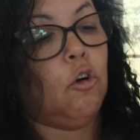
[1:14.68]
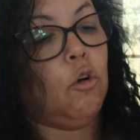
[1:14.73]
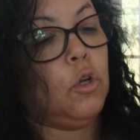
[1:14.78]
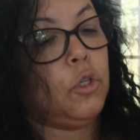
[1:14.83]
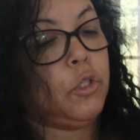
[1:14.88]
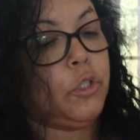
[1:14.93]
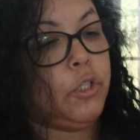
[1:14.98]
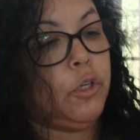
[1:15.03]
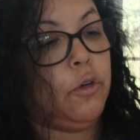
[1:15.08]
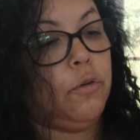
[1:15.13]

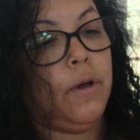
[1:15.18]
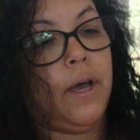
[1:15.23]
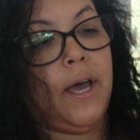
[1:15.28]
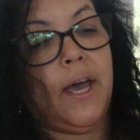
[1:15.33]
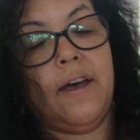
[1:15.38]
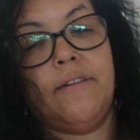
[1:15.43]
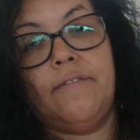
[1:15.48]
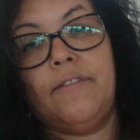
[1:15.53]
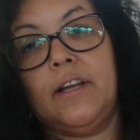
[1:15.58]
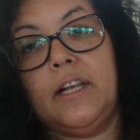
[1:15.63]
also
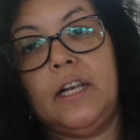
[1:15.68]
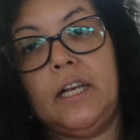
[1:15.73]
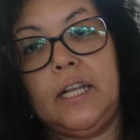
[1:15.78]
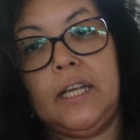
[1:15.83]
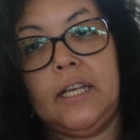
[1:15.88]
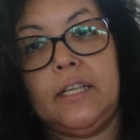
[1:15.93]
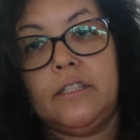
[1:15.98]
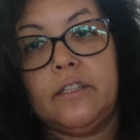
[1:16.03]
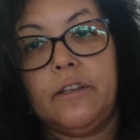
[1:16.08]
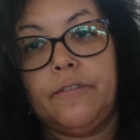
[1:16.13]
have a
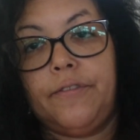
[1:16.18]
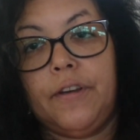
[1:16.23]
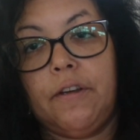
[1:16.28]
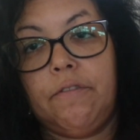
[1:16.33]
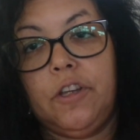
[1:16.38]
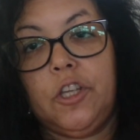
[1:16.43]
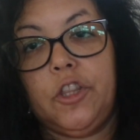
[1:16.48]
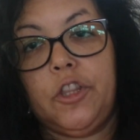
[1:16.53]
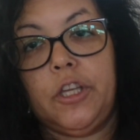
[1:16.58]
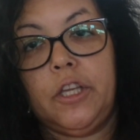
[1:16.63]
list of
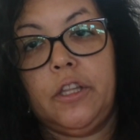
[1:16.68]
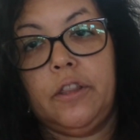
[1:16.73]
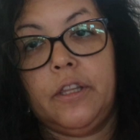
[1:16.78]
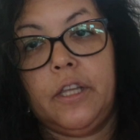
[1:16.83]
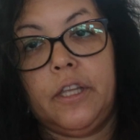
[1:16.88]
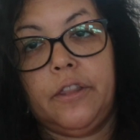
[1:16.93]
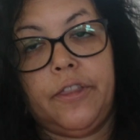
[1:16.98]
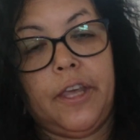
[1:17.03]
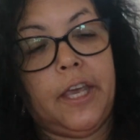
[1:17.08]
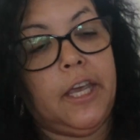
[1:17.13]
everything
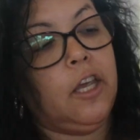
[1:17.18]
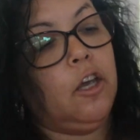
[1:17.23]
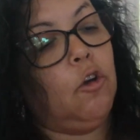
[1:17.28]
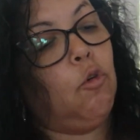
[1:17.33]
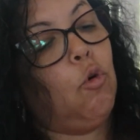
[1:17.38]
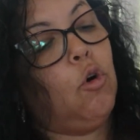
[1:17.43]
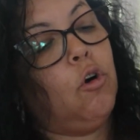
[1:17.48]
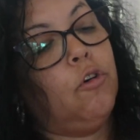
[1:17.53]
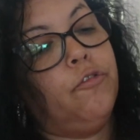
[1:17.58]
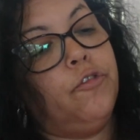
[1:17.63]
that they
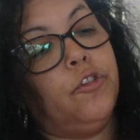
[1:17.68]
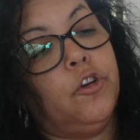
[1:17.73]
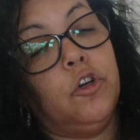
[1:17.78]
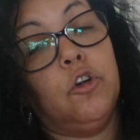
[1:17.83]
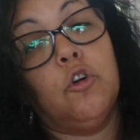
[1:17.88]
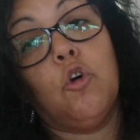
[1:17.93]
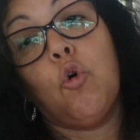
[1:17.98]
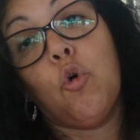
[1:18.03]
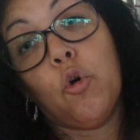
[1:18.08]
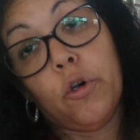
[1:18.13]

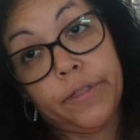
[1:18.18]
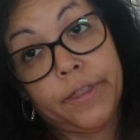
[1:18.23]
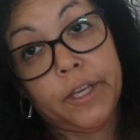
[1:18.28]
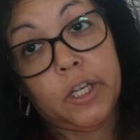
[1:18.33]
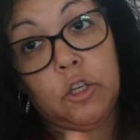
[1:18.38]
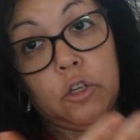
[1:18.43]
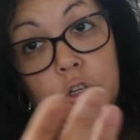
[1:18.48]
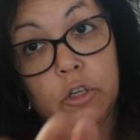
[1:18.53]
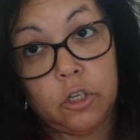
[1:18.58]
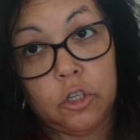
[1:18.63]
offer or
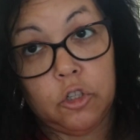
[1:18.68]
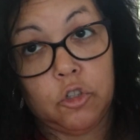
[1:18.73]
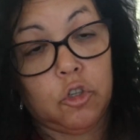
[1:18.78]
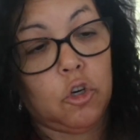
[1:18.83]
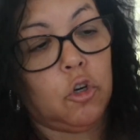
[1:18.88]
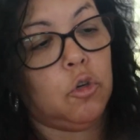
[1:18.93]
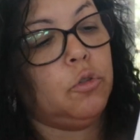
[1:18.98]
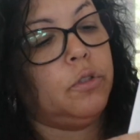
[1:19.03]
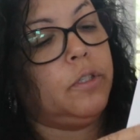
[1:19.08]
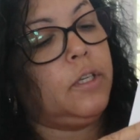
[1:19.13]
that you could have
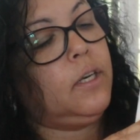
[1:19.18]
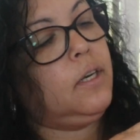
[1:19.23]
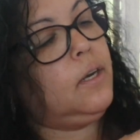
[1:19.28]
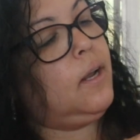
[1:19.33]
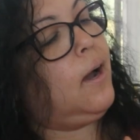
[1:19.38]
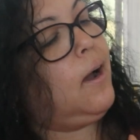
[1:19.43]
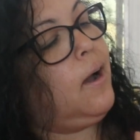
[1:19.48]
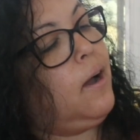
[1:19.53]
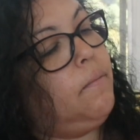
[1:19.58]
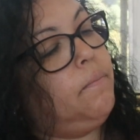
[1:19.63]
chosen
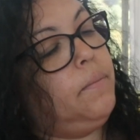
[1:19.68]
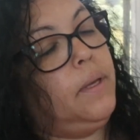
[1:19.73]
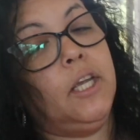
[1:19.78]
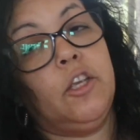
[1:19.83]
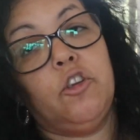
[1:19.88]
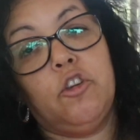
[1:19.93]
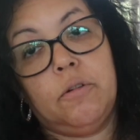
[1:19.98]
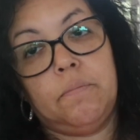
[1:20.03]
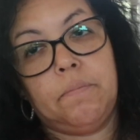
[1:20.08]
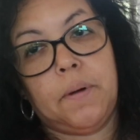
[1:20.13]
um,
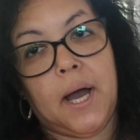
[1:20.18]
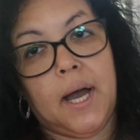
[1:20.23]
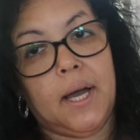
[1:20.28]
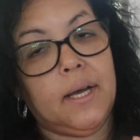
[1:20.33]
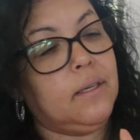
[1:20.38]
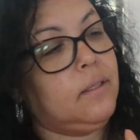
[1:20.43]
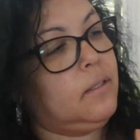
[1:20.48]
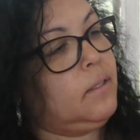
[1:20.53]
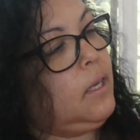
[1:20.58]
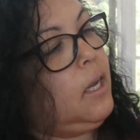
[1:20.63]
in your
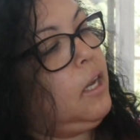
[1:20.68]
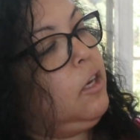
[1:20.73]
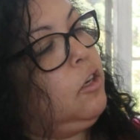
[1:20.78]
box